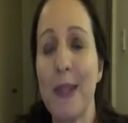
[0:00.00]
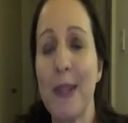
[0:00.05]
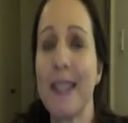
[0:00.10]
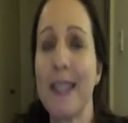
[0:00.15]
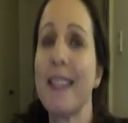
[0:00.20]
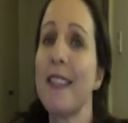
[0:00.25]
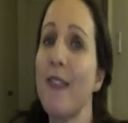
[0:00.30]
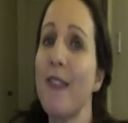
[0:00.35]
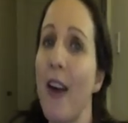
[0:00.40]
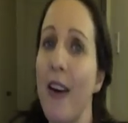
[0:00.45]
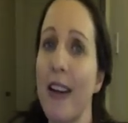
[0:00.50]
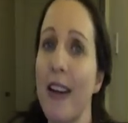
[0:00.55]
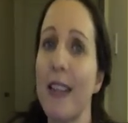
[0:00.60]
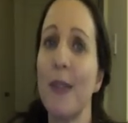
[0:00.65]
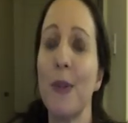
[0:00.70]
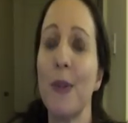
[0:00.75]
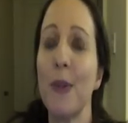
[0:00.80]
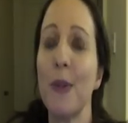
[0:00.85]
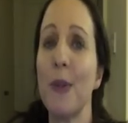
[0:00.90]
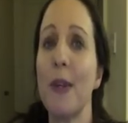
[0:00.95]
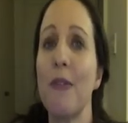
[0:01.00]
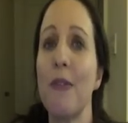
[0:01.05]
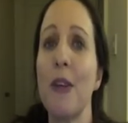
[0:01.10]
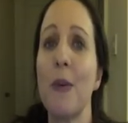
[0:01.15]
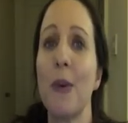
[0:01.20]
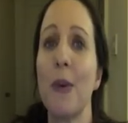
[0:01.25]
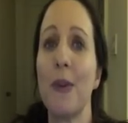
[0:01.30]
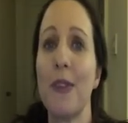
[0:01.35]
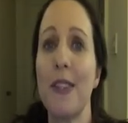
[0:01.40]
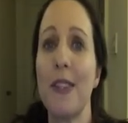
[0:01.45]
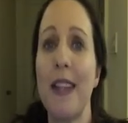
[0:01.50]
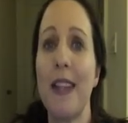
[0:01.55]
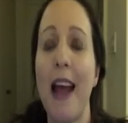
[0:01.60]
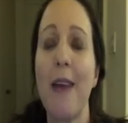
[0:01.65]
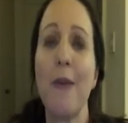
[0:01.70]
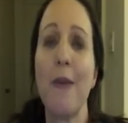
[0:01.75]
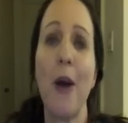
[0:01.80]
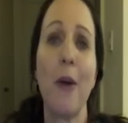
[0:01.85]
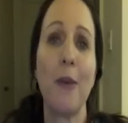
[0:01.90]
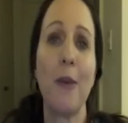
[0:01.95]
which is very cool if you want to
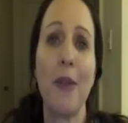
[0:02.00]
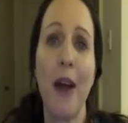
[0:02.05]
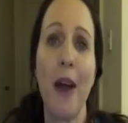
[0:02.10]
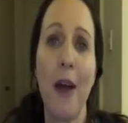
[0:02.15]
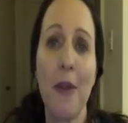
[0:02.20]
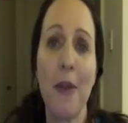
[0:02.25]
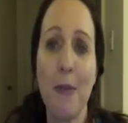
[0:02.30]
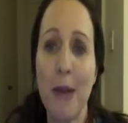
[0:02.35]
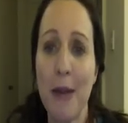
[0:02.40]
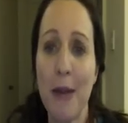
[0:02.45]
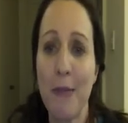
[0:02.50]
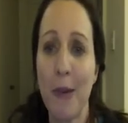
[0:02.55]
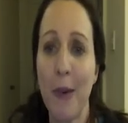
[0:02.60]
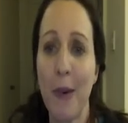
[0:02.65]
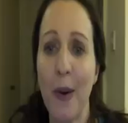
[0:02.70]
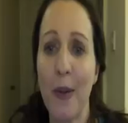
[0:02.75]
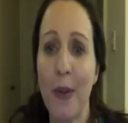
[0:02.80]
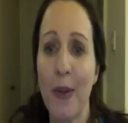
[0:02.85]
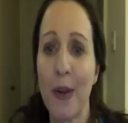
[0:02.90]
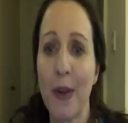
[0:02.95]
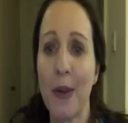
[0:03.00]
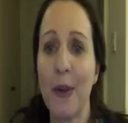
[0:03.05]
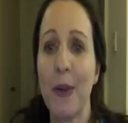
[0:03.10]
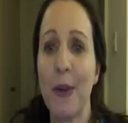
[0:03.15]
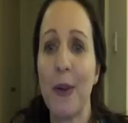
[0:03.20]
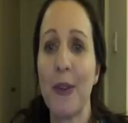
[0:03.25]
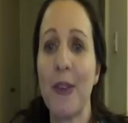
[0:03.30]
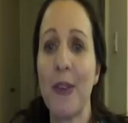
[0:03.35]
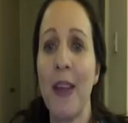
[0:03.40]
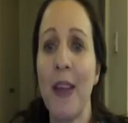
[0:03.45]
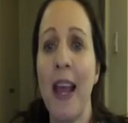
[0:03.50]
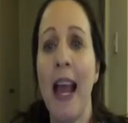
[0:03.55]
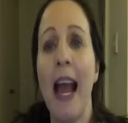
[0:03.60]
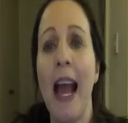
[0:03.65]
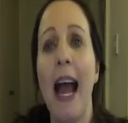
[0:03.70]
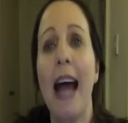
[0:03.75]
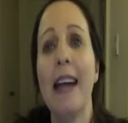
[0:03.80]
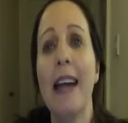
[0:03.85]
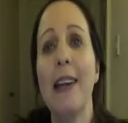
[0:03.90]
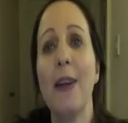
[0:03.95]
network with other people on the course,
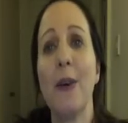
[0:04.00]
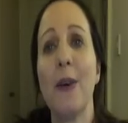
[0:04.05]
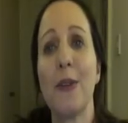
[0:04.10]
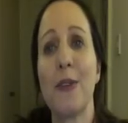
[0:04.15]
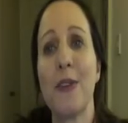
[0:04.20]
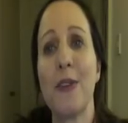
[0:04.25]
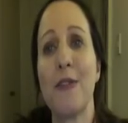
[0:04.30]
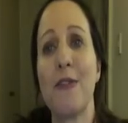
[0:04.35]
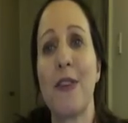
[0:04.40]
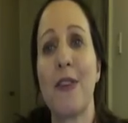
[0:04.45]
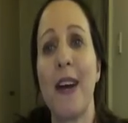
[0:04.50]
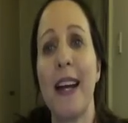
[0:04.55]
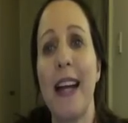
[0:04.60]
and lots of kind